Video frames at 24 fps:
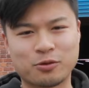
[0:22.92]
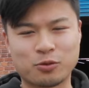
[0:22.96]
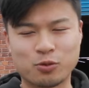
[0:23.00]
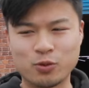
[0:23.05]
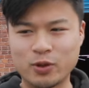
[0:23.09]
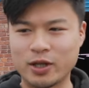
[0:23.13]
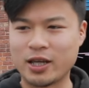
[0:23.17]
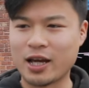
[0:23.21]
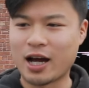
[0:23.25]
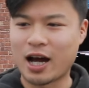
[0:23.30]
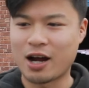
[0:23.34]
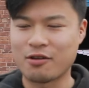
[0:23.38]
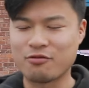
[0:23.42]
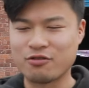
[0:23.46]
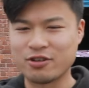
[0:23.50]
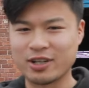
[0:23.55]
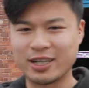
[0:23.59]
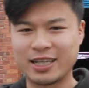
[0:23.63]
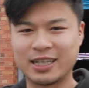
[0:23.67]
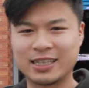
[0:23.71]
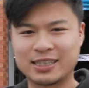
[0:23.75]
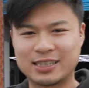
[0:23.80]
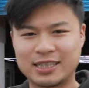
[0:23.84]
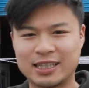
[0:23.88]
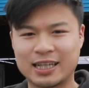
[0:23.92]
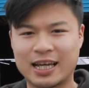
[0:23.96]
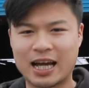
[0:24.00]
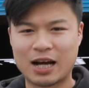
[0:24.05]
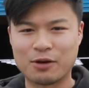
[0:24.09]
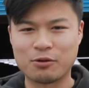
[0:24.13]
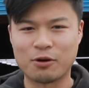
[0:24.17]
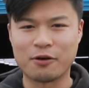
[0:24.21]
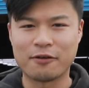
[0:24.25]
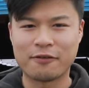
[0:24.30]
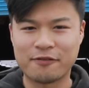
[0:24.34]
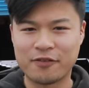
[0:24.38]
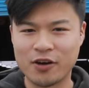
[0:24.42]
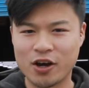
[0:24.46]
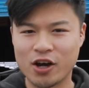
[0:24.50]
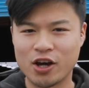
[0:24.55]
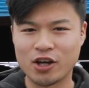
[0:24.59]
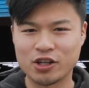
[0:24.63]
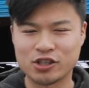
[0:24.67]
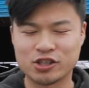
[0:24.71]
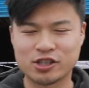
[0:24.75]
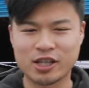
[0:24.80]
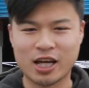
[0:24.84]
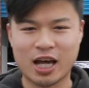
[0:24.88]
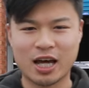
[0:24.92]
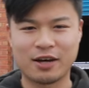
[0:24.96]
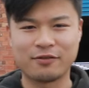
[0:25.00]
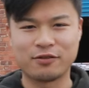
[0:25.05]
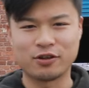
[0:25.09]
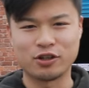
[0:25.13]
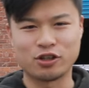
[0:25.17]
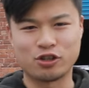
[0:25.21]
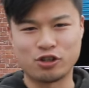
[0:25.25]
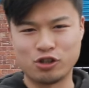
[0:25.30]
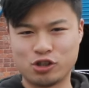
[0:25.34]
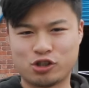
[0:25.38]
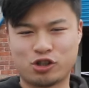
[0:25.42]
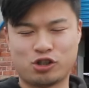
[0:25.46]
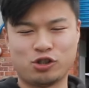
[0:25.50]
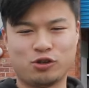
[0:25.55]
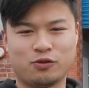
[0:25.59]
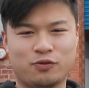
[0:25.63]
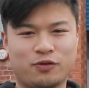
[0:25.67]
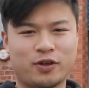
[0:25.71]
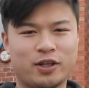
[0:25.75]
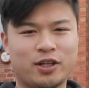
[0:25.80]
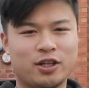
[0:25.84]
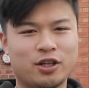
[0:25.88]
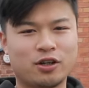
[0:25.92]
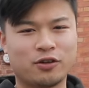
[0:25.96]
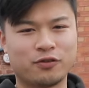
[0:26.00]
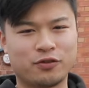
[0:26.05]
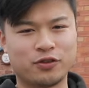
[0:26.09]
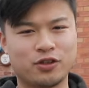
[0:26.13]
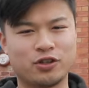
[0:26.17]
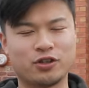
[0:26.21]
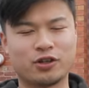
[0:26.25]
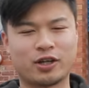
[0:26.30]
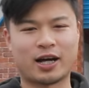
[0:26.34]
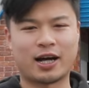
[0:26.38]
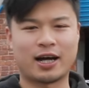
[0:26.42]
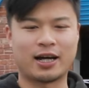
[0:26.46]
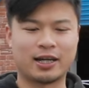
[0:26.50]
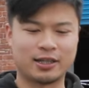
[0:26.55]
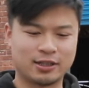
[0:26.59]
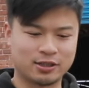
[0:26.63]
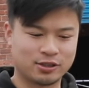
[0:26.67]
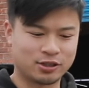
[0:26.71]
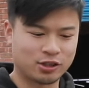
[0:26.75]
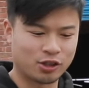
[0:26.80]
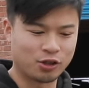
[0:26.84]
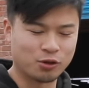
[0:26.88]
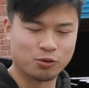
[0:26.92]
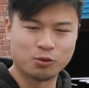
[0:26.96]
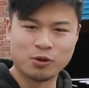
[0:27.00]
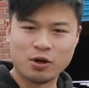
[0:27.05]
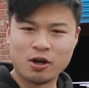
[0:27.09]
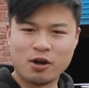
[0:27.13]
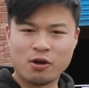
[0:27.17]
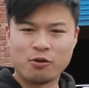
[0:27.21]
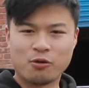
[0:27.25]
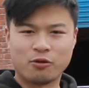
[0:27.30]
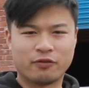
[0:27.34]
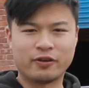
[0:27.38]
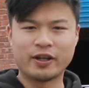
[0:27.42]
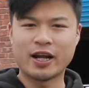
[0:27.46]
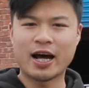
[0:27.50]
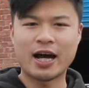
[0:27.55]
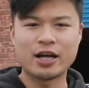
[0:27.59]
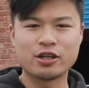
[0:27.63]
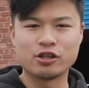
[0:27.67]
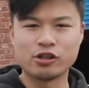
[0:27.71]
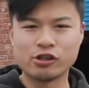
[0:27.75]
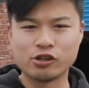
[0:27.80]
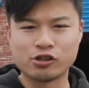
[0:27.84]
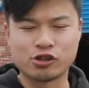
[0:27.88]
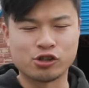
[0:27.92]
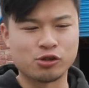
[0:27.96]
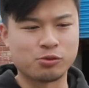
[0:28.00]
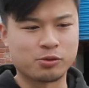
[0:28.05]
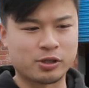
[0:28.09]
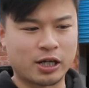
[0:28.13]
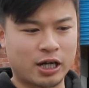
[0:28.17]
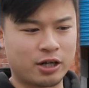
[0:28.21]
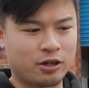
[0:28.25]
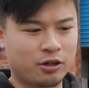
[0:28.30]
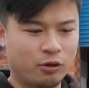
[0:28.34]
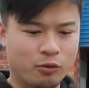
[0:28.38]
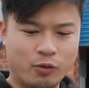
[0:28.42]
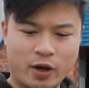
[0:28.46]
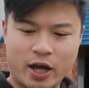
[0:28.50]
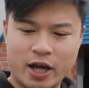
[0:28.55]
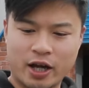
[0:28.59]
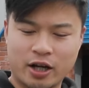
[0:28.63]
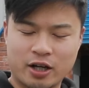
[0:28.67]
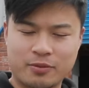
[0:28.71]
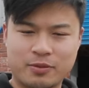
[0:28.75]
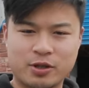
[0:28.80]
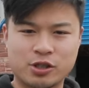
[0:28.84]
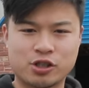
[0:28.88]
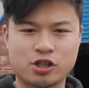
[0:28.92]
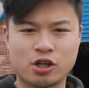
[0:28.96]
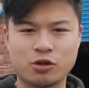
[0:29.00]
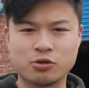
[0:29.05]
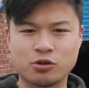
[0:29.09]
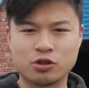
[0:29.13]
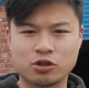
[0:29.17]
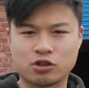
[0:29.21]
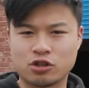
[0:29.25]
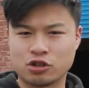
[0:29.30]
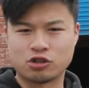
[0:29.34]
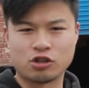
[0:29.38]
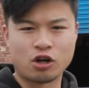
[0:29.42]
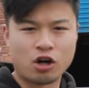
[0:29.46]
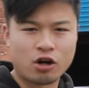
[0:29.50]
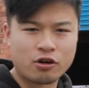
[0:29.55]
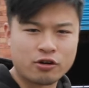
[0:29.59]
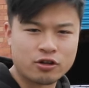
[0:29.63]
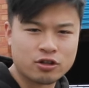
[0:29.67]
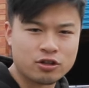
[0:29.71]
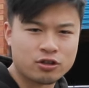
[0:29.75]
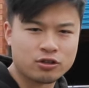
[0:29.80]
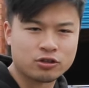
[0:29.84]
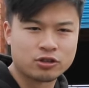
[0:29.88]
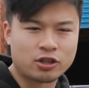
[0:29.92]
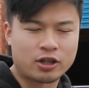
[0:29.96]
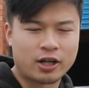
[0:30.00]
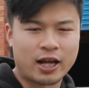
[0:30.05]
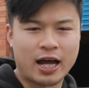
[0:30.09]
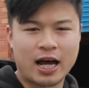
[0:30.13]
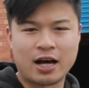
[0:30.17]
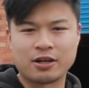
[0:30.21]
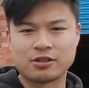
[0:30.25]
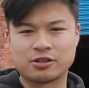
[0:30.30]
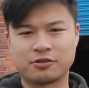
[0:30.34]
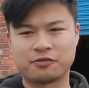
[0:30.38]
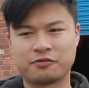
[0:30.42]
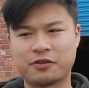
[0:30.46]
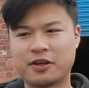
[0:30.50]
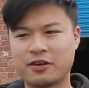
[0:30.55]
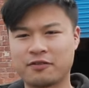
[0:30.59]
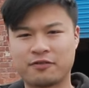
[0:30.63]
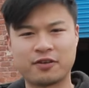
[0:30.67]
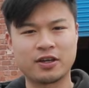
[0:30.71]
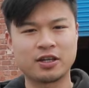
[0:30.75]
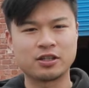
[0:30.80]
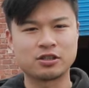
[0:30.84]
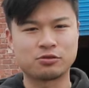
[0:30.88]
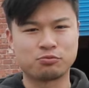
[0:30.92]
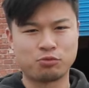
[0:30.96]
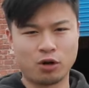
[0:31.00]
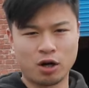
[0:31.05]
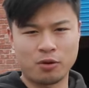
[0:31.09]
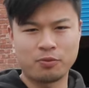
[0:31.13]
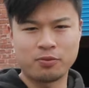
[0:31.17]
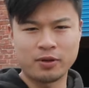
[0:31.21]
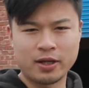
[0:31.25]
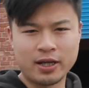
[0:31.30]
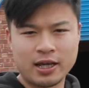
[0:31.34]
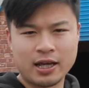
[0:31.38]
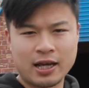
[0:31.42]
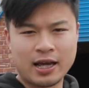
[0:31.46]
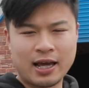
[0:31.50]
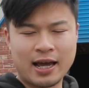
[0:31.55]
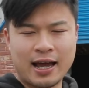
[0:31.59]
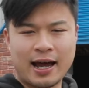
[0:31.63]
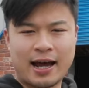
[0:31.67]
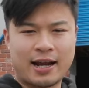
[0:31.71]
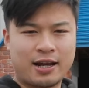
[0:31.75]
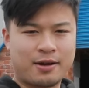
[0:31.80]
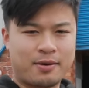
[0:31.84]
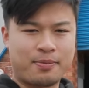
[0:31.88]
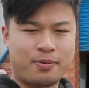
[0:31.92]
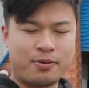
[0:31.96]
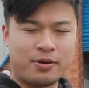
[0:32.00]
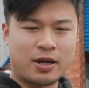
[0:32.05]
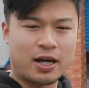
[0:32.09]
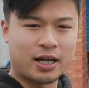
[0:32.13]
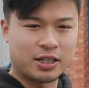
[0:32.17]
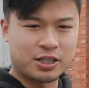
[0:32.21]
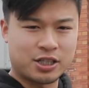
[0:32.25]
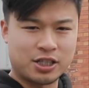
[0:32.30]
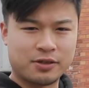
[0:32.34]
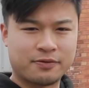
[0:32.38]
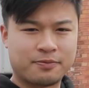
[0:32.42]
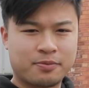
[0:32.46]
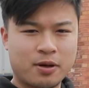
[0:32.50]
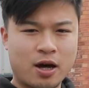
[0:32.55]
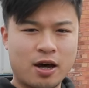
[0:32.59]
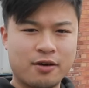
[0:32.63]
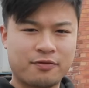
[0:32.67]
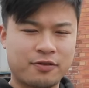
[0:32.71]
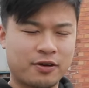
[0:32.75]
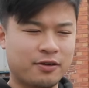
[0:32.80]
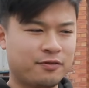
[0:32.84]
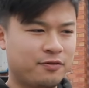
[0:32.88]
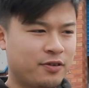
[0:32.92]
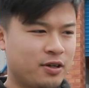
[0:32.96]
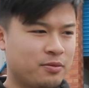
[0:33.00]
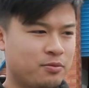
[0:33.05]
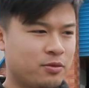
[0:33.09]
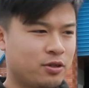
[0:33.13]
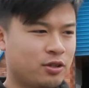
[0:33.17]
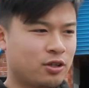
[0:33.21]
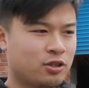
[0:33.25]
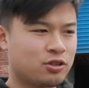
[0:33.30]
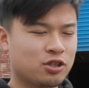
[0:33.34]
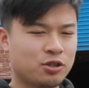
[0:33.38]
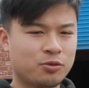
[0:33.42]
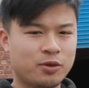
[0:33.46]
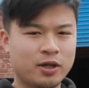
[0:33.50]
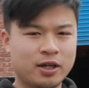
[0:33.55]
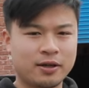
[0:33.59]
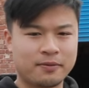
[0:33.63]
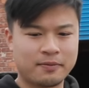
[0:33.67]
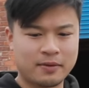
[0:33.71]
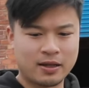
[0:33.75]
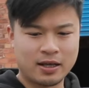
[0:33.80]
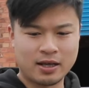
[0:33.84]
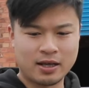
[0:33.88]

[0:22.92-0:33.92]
We are releasing our first ever YouTube video for you guys. So within our YouTube channel, we're going to be showing you tutorials on how to fit things properly and achieve perfect fitment onto it.